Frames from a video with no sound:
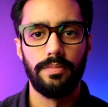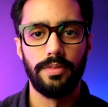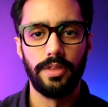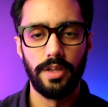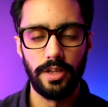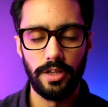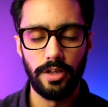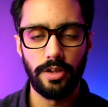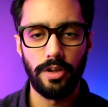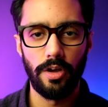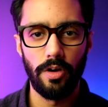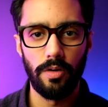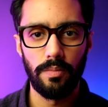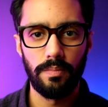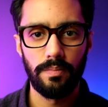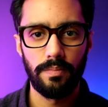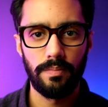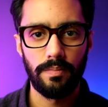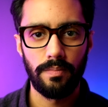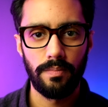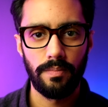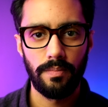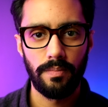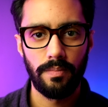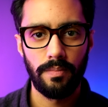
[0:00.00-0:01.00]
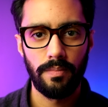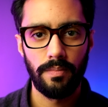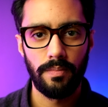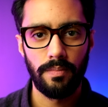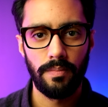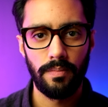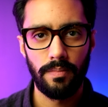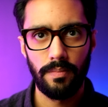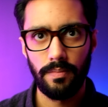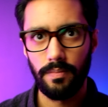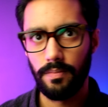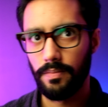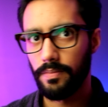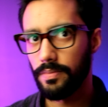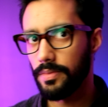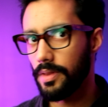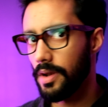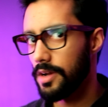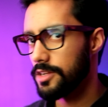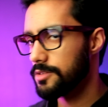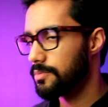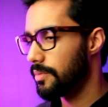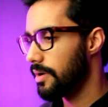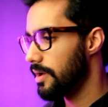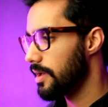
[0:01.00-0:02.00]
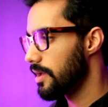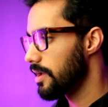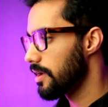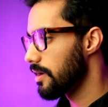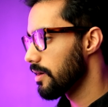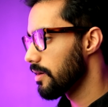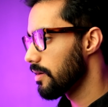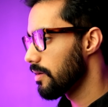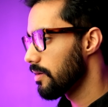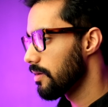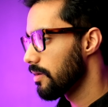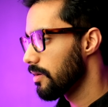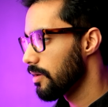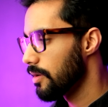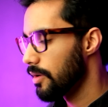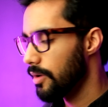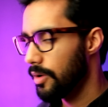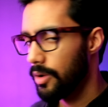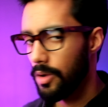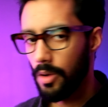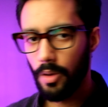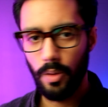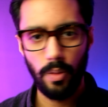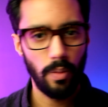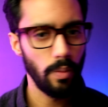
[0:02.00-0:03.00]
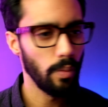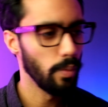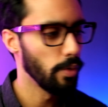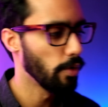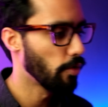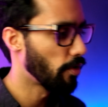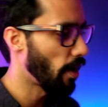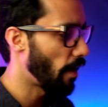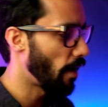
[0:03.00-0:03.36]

There you go. That is my hair with